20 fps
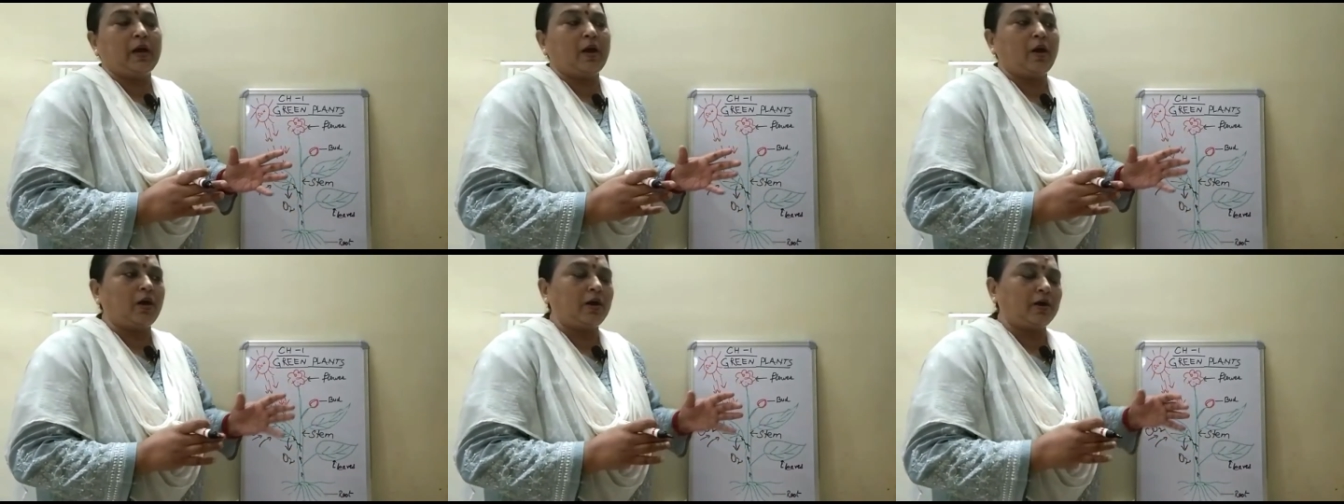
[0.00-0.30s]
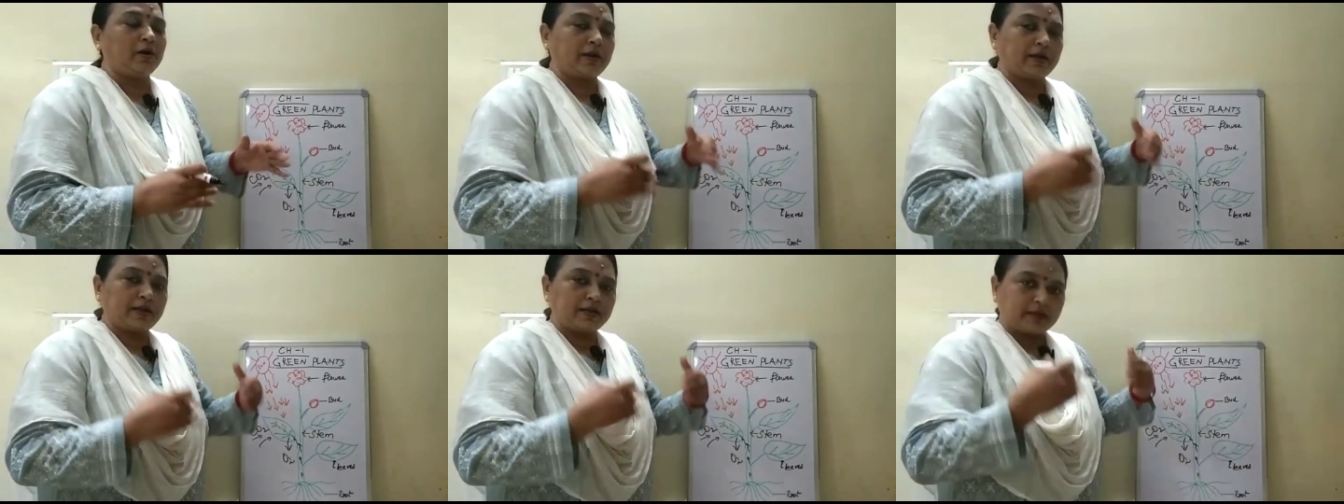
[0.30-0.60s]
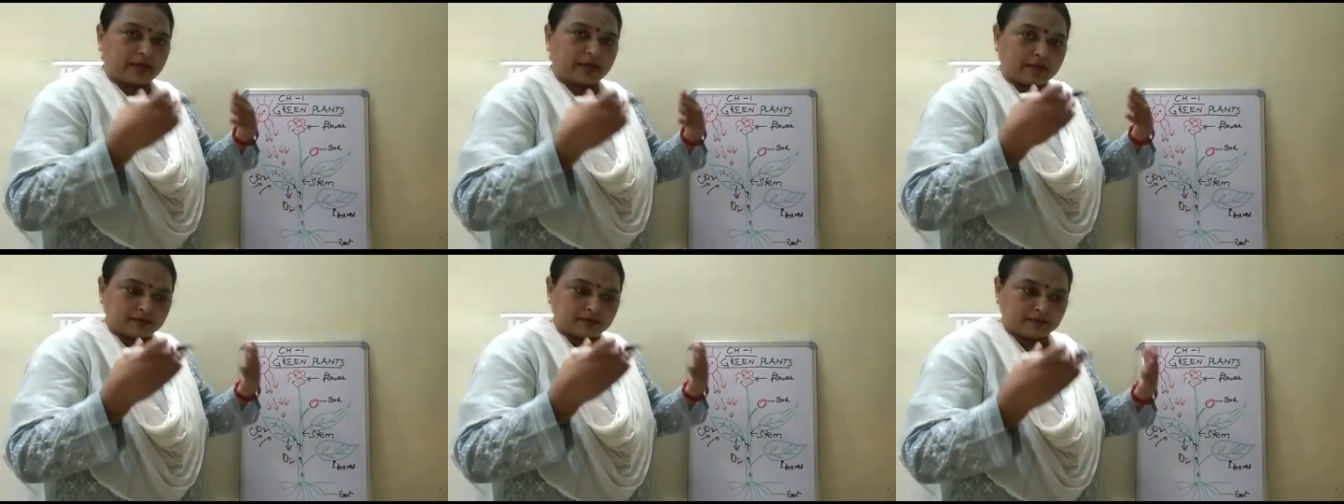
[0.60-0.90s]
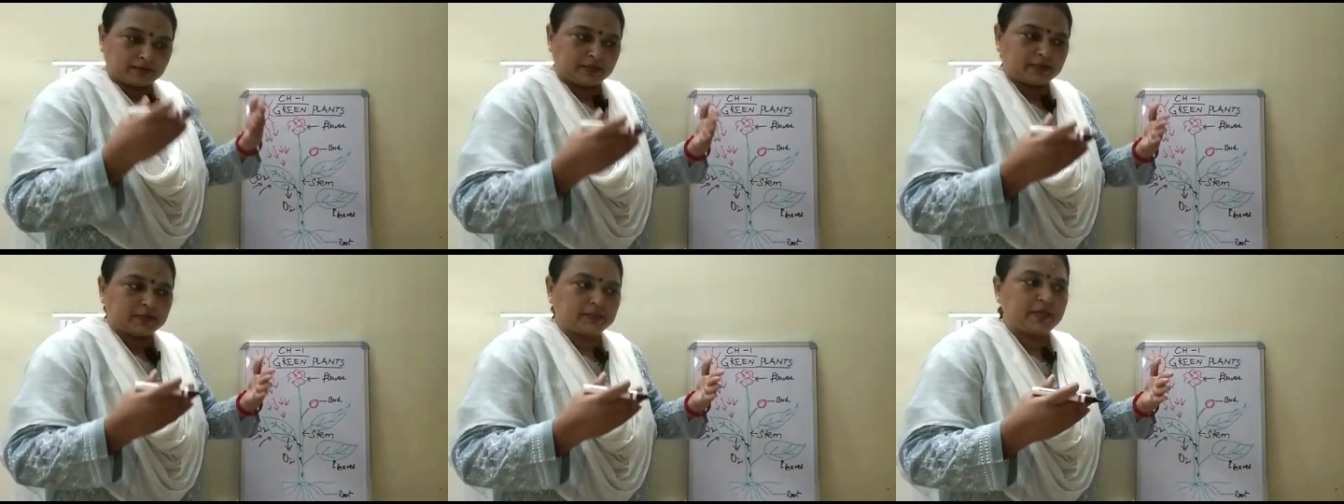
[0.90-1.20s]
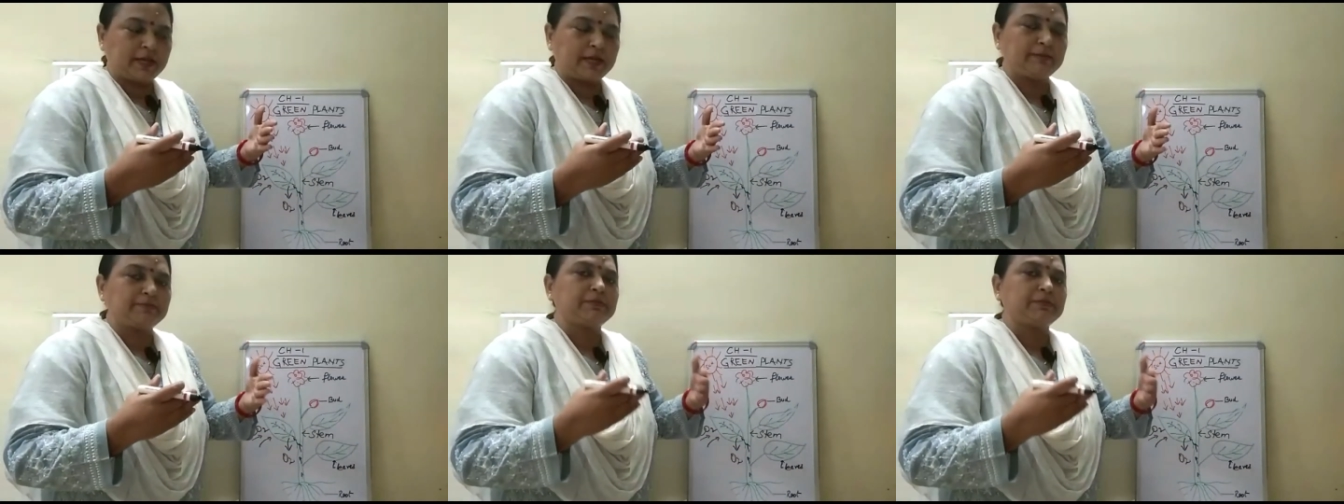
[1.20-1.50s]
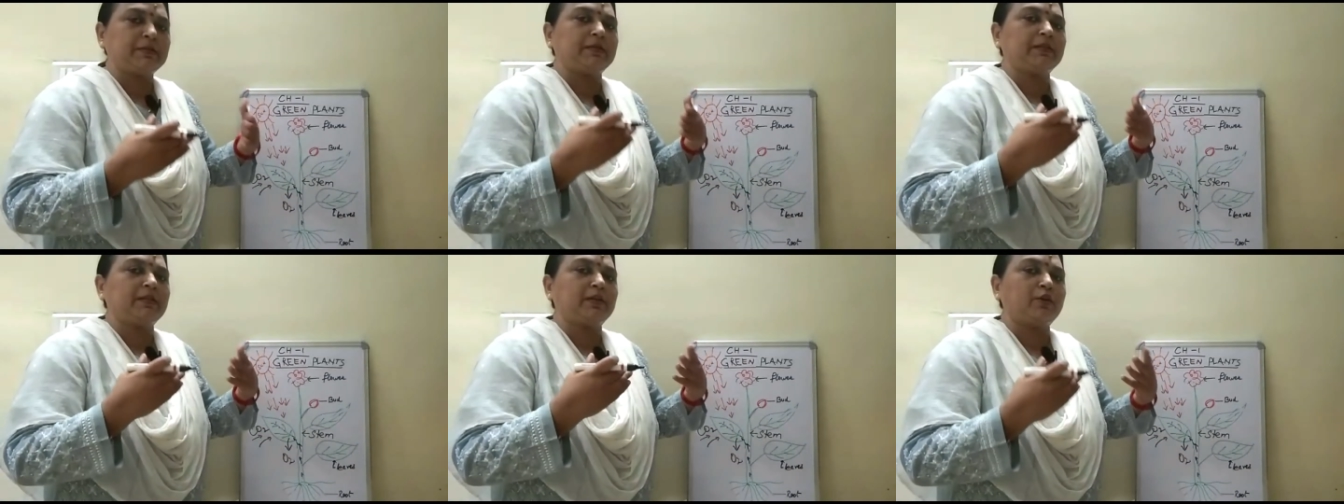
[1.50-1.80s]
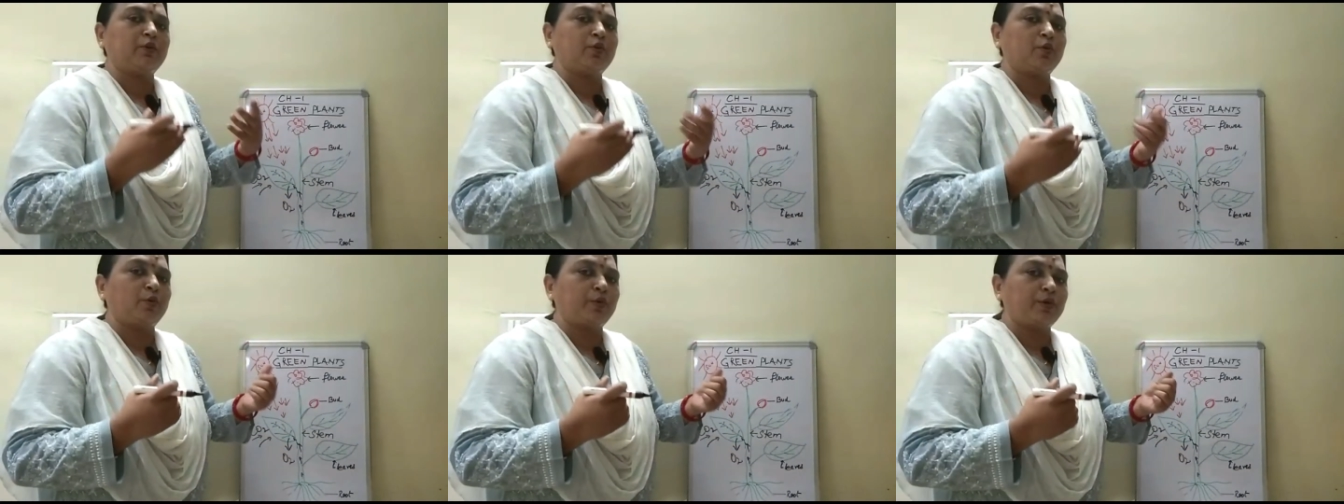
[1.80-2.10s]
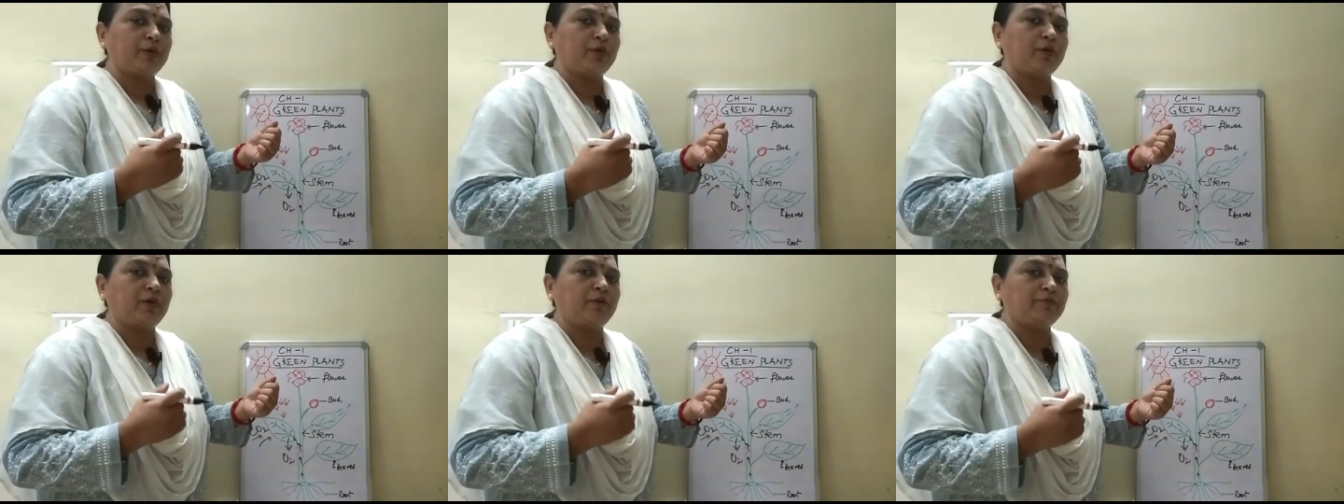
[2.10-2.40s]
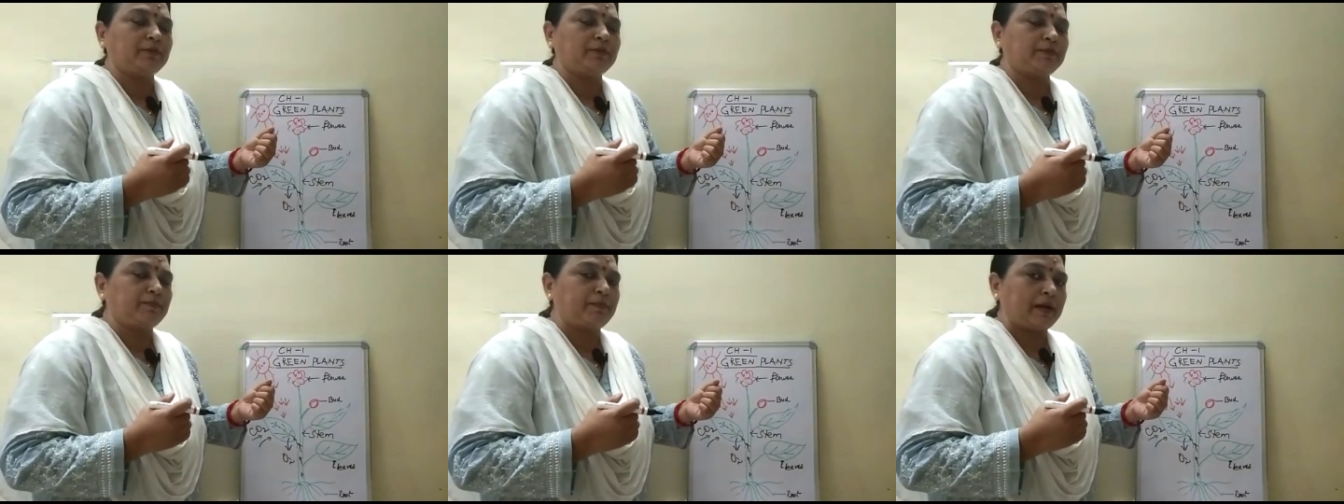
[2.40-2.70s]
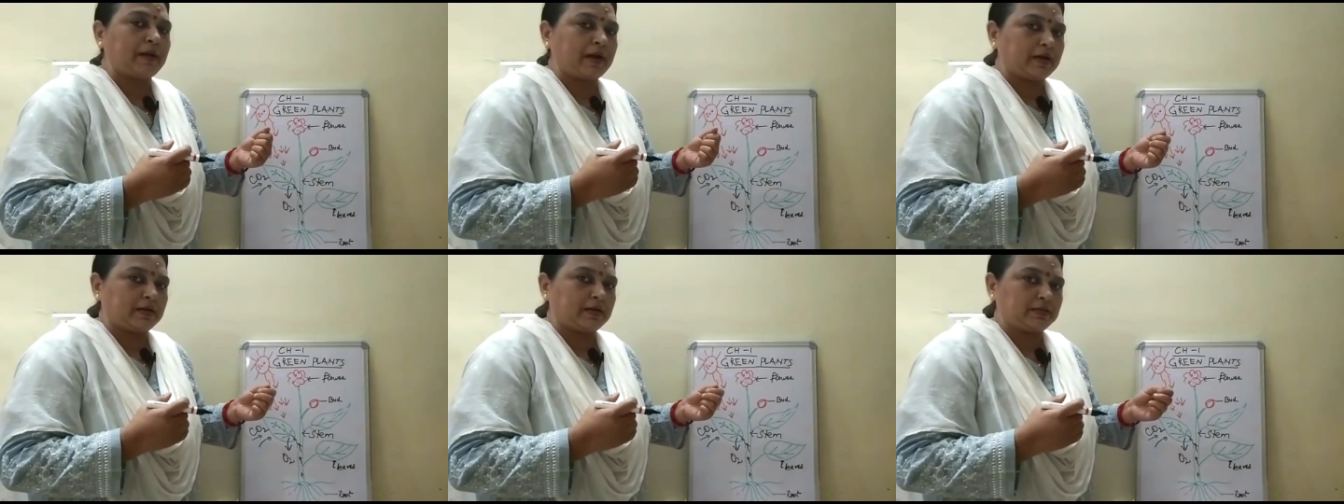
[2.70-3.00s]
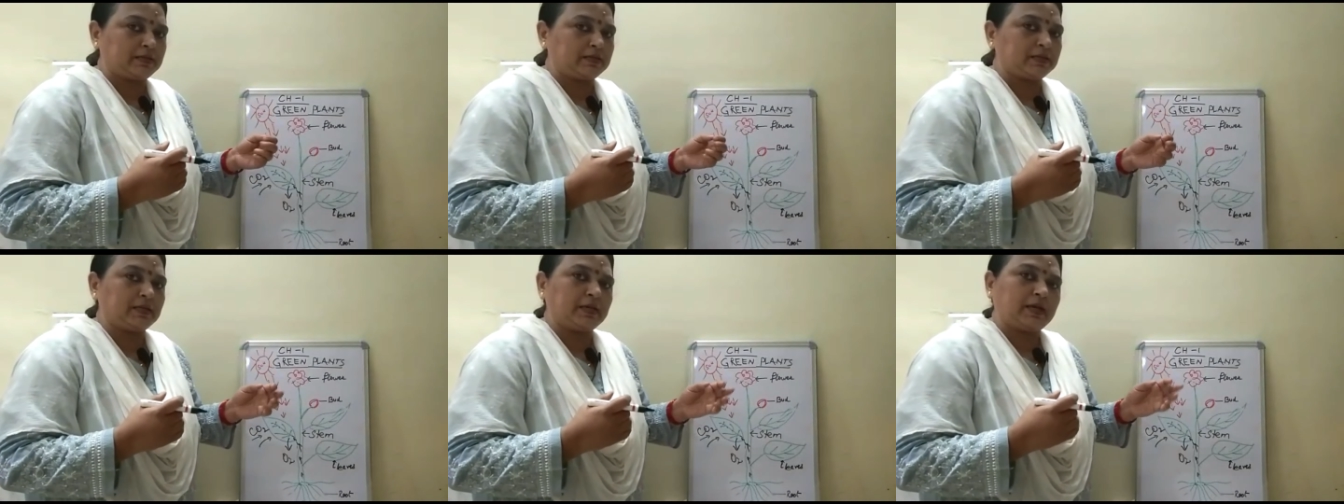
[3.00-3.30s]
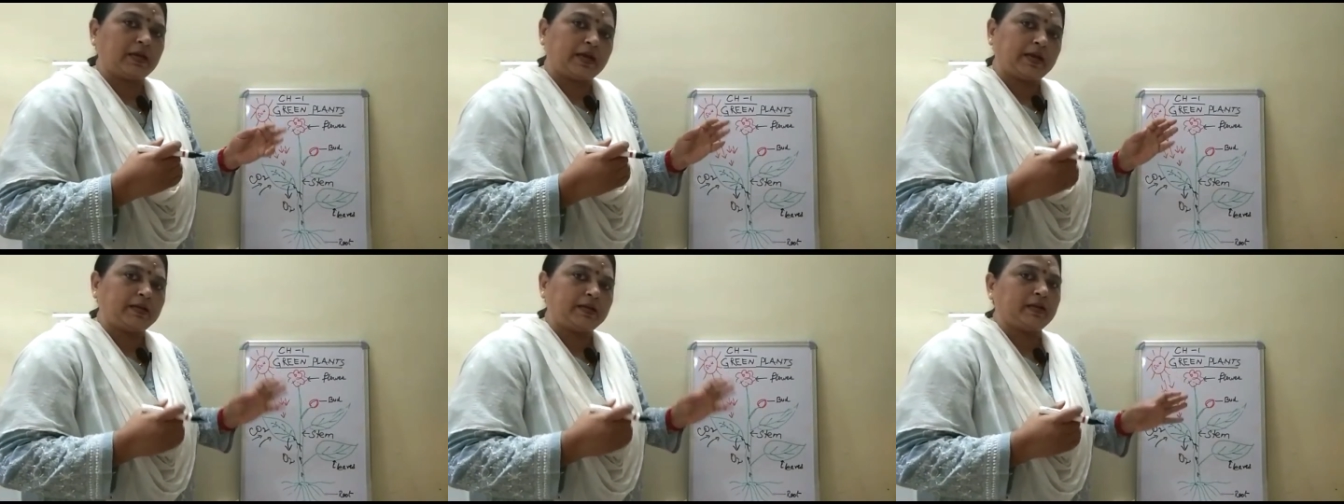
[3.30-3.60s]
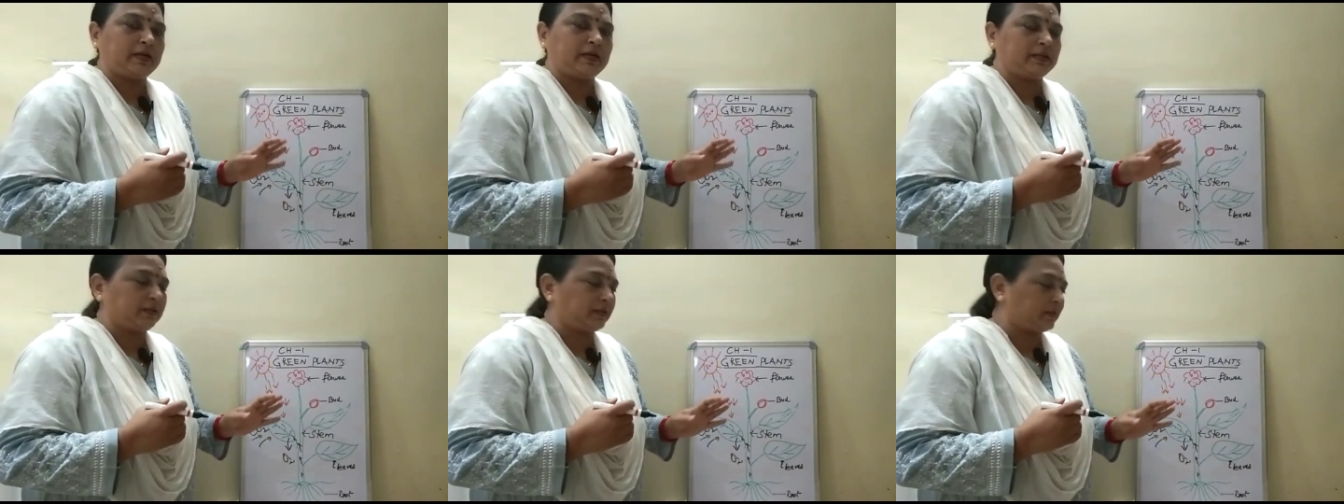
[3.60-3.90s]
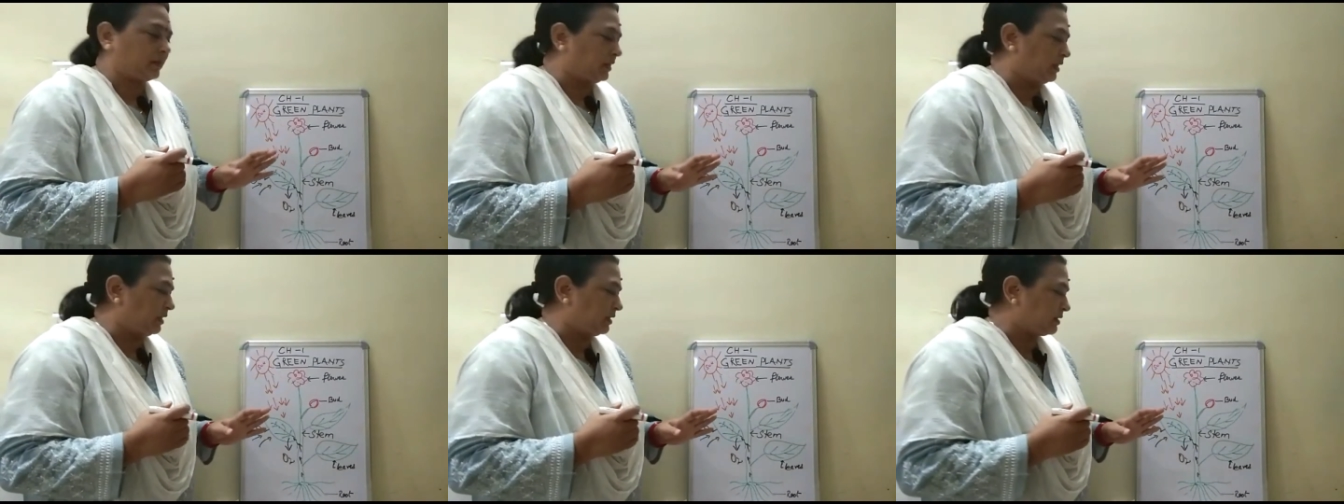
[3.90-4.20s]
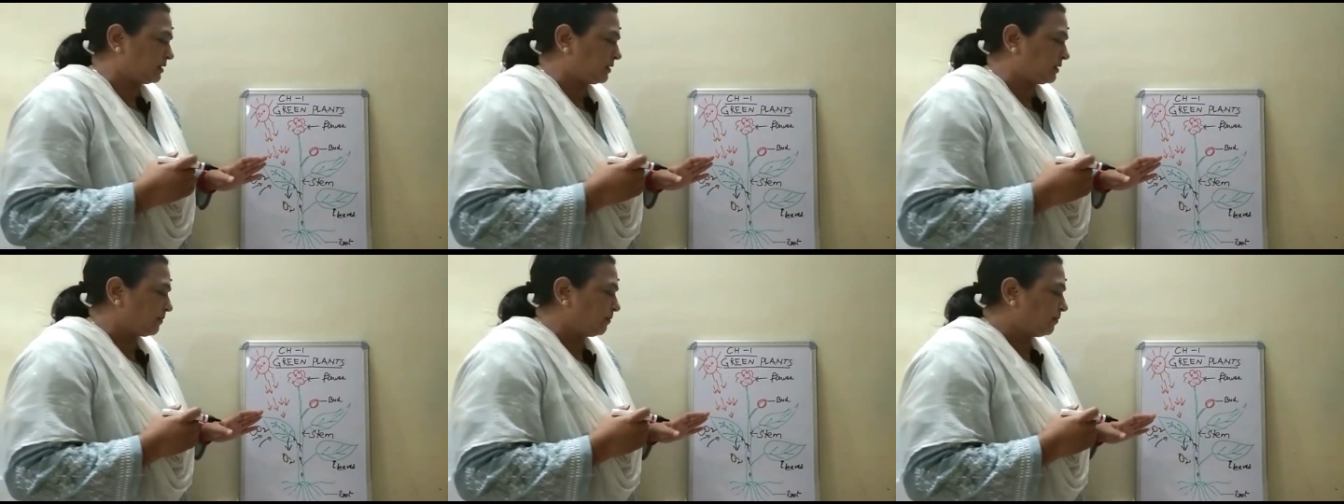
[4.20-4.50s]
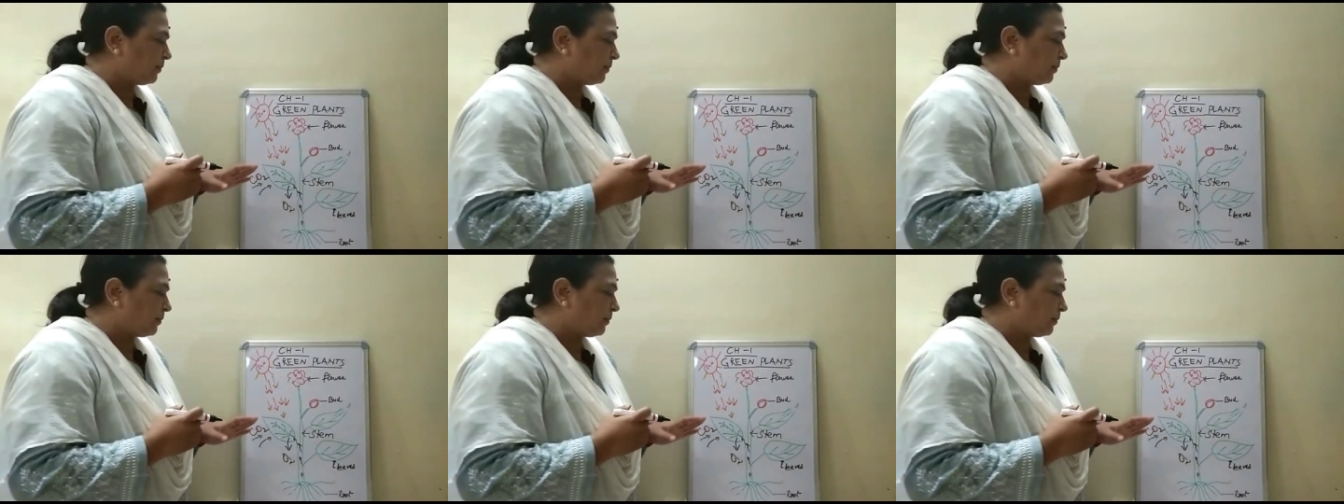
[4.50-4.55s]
or it helps in the growing of the plant and other things.